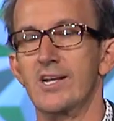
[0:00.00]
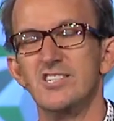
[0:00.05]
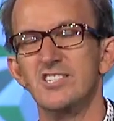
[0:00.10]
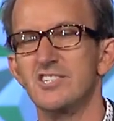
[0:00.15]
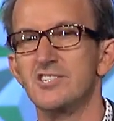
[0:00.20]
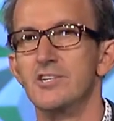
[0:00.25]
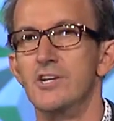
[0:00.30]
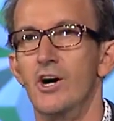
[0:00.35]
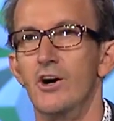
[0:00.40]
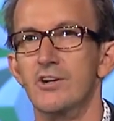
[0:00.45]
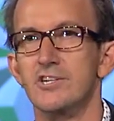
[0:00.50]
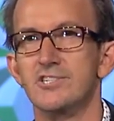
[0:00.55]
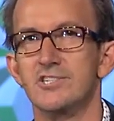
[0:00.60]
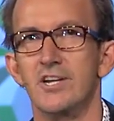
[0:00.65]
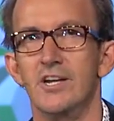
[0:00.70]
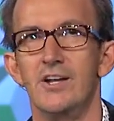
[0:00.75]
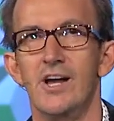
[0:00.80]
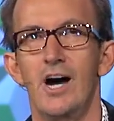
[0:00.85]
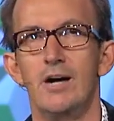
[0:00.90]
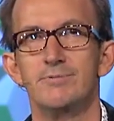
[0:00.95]
I just
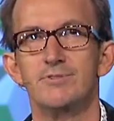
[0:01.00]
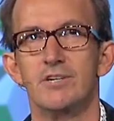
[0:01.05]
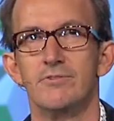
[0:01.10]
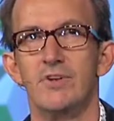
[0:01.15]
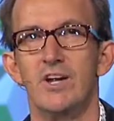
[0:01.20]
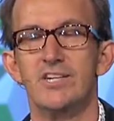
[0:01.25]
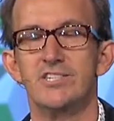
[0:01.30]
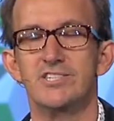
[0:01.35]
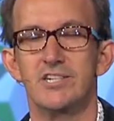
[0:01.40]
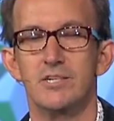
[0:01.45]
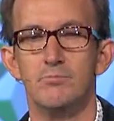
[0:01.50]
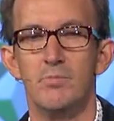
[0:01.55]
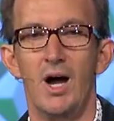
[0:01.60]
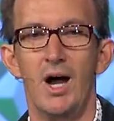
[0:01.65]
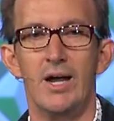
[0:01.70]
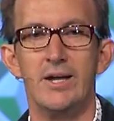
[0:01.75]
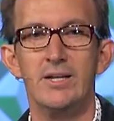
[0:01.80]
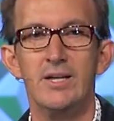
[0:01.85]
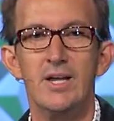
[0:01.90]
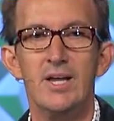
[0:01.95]
noticed an observation of
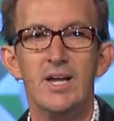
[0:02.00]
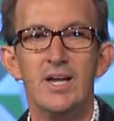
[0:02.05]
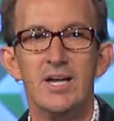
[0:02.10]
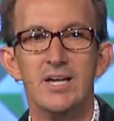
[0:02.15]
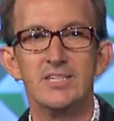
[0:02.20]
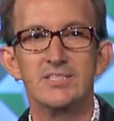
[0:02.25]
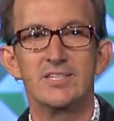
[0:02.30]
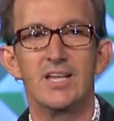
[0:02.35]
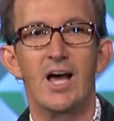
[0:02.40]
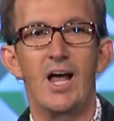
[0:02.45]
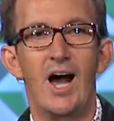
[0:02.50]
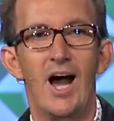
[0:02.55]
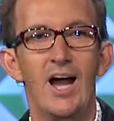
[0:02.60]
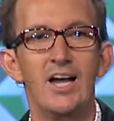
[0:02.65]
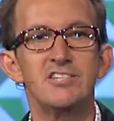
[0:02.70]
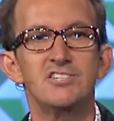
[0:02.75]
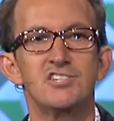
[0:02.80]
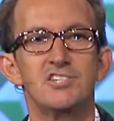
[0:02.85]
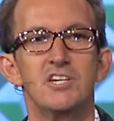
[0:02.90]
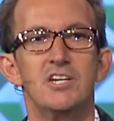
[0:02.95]
mine is that
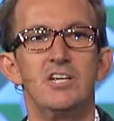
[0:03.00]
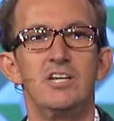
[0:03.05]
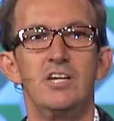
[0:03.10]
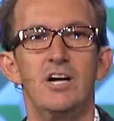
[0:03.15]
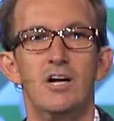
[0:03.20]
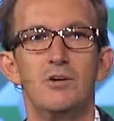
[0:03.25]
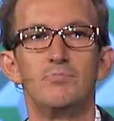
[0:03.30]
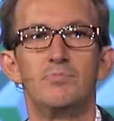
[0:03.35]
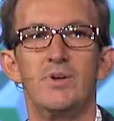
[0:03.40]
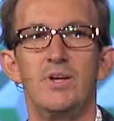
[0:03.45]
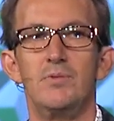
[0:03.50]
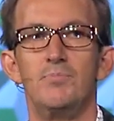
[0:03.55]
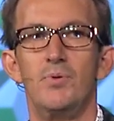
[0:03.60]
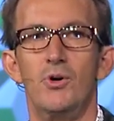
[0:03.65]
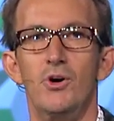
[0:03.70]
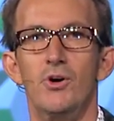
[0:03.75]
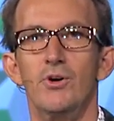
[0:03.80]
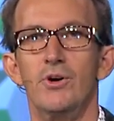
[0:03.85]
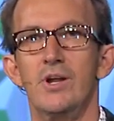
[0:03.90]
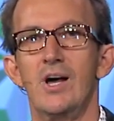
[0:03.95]
I see young
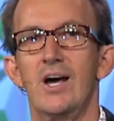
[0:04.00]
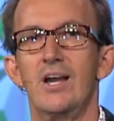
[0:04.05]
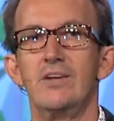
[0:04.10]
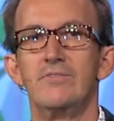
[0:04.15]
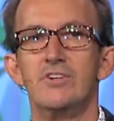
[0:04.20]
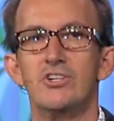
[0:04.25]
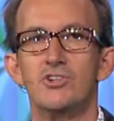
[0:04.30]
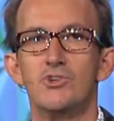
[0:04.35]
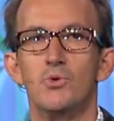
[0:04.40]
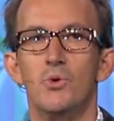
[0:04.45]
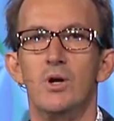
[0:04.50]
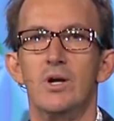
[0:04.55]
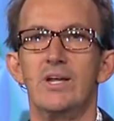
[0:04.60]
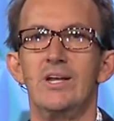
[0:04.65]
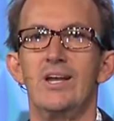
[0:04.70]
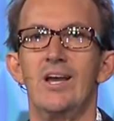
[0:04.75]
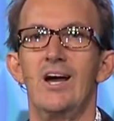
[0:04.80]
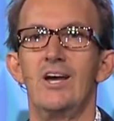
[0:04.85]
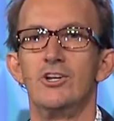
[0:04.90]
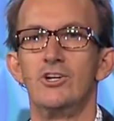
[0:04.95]
people who are not even
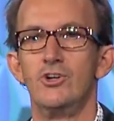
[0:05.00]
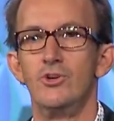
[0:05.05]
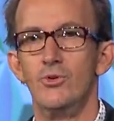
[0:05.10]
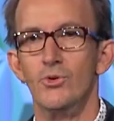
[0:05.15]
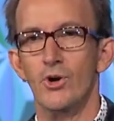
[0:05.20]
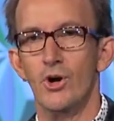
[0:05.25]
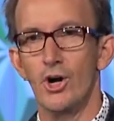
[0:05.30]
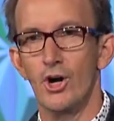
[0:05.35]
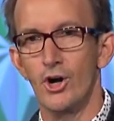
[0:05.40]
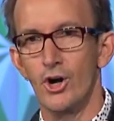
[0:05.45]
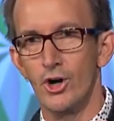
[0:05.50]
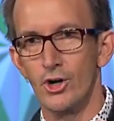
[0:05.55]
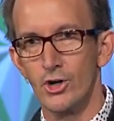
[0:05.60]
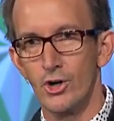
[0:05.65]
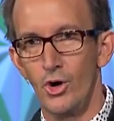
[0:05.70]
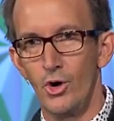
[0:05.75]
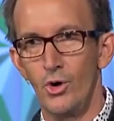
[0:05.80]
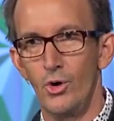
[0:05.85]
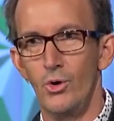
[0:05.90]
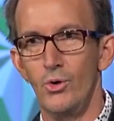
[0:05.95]
20 yet who are, are
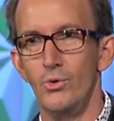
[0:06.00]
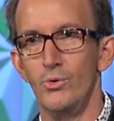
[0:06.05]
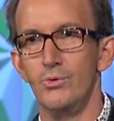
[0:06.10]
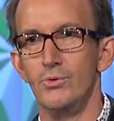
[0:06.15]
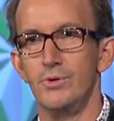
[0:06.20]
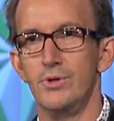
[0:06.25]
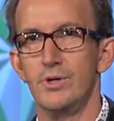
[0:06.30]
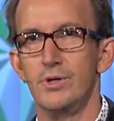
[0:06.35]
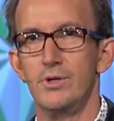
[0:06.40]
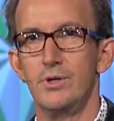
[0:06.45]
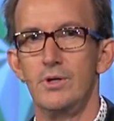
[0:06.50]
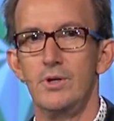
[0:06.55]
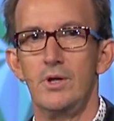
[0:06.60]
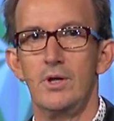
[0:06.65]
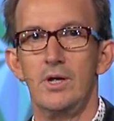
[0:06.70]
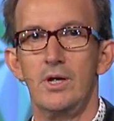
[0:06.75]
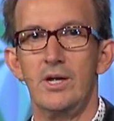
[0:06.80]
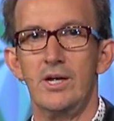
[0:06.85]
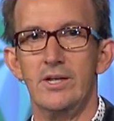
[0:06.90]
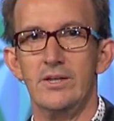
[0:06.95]
old
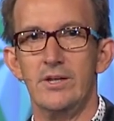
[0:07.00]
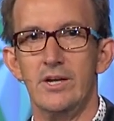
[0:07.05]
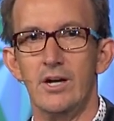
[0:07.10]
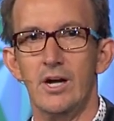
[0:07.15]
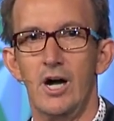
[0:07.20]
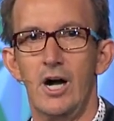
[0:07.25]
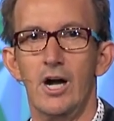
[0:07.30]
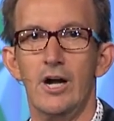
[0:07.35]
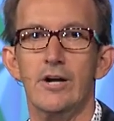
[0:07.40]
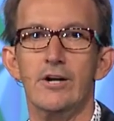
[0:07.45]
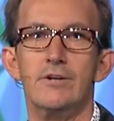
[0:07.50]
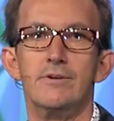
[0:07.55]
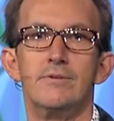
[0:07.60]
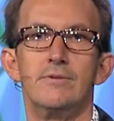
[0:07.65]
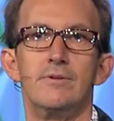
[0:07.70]
in their heart.